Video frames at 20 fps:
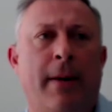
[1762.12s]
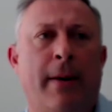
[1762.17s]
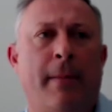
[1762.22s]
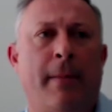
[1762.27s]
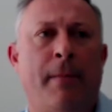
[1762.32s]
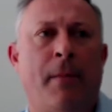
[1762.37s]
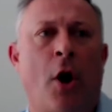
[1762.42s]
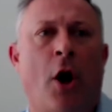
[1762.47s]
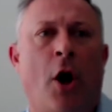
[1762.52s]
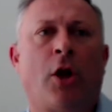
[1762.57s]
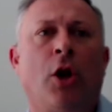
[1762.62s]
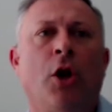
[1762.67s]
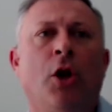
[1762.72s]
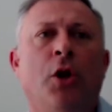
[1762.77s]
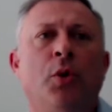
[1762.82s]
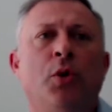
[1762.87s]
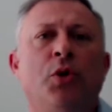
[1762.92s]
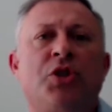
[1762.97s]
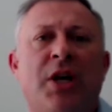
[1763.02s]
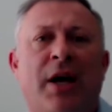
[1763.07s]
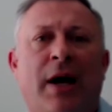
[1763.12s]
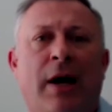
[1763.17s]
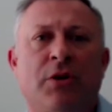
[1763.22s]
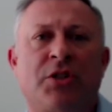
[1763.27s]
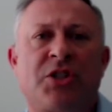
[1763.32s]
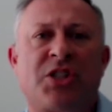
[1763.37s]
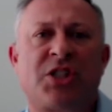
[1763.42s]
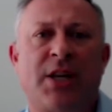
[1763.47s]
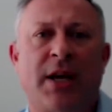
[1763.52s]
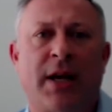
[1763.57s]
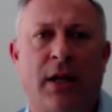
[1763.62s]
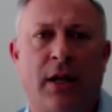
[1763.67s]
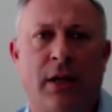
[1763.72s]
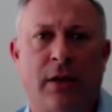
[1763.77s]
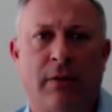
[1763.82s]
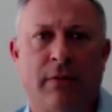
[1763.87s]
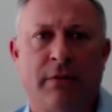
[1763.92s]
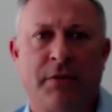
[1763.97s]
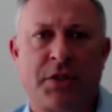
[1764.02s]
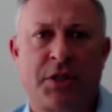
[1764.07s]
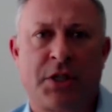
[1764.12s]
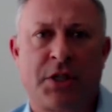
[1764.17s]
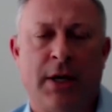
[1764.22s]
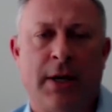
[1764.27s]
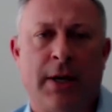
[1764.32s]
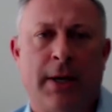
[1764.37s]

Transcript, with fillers: not lose ourselves